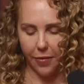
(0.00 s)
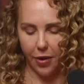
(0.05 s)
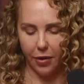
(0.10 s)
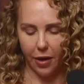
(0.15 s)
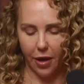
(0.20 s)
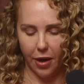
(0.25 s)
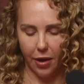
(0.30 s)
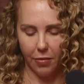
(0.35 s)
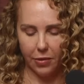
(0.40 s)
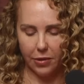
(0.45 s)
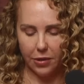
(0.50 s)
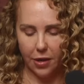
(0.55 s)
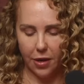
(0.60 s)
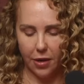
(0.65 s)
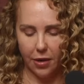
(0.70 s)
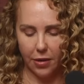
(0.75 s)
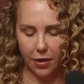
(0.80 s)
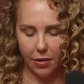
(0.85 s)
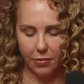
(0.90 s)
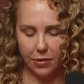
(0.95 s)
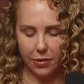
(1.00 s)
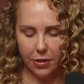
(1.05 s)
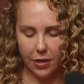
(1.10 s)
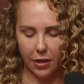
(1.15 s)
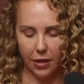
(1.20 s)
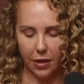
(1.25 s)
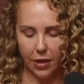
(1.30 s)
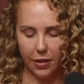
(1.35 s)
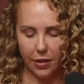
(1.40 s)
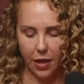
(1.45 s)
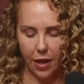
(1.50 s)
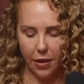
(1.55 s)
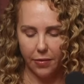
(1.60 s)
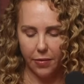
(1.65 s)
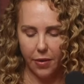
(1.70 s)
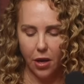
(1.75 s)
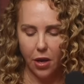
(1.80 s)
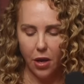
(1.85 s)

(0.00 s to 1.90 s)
Okay. I was not I was not getting that.